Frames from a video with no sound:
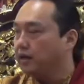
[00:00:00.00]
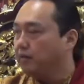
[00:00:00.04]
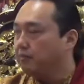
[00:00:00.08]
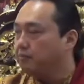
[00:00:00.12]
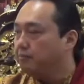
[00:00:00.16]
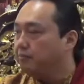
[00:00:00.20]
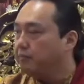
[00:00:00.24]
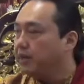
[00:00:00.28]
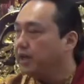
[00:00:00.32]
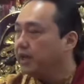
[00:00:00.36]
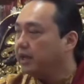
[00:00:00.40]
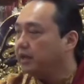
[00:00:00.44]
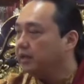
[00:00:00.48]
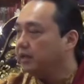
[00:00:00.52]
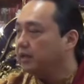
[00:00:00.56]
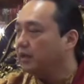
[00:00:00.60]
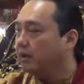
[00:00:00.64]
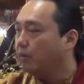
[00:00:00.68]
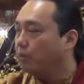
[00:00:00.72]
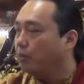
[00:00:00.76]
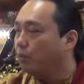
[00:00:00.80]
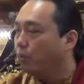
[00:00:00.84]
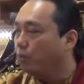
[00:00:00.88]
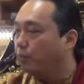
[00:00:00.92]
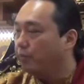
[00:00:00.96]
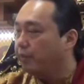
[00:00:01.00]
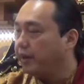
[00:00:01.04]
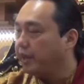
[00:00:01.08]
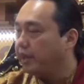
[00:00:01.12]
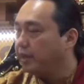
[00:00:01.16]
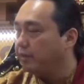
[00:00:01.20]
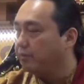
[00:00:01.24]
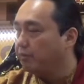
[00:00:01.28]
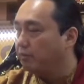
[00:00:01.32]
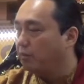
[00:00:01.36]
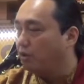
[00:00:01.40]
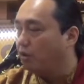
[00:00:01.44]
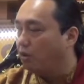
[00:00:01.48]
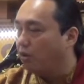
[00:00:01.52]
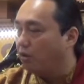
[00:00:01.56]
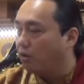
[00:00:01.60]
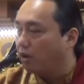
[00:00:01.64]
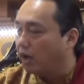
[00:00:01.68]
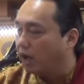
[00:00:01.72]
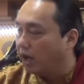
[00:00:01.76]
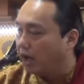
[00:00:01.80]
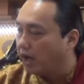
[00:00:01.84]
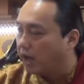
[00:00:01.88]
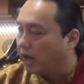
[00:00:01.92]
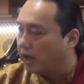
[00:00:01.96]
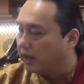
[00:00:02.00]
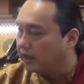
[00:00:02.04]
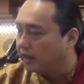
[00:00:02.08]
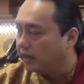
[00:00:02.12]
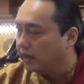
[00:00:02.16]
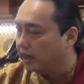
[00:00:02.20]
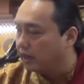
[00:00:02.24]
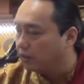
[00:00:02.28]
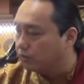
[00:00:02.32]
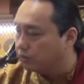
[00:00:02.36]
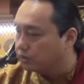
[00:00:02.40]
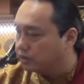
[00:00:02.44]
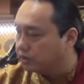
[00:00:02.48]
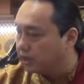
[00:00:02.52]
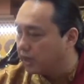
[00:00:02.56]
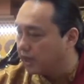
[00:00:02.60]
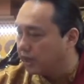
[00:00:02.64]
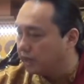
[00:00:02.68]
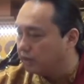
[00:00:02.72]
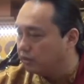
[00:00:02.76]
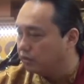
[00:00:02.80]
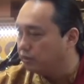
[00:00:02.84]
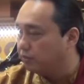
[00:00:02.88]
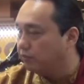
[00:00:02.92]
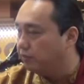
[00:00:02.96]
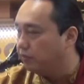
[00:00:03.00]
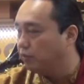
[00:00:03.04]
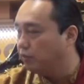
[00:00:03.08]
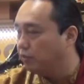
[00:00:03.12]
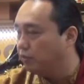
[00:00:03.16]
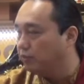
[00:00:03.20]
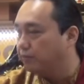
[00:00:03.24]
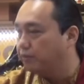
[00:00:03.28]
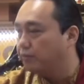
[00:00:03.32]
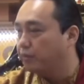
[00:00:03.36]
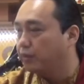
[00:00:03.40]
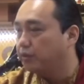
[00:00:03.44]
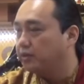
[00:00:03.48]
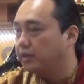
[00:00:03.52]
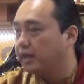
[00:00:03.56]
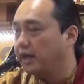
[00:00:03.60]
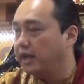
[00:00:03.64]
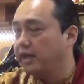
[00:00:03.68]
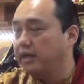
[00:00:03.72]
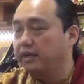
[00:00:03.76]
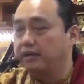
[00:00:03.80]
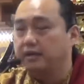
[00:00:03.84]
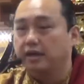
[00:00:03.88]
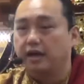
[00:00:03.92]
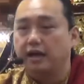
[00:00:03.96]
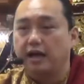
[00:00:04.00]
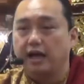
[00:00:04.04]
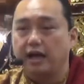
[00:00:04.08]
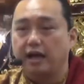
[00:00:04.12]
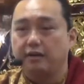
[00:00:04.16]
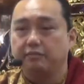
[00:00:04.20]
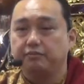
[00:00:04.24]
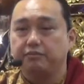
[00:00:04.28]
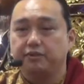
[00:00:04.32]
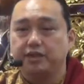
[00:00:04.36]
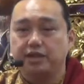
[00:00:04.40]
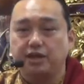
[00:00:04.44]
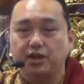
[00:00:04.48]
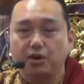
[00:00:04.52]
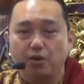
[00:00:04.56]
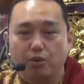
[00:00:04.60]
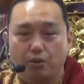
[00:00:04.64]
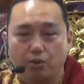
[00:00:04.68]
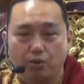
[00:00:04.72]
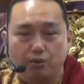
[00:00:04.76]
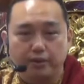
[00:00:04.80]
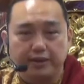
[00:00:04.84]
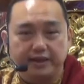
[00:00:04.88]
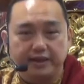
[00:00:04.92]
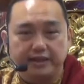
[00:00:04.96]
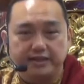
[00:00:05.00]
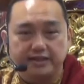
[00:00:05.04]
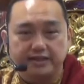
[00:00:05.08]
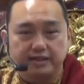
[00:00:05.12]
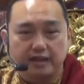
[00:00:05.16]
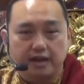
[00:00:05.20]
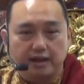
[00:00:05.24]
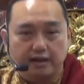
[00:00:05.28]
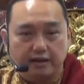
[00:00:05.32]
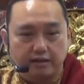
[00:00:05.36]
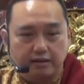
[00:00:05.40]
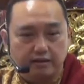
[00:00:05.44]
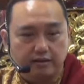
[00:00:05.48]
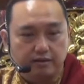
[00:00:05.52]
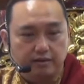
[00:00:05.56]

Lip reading: make the brick more hard outside to protect the empty hole inside.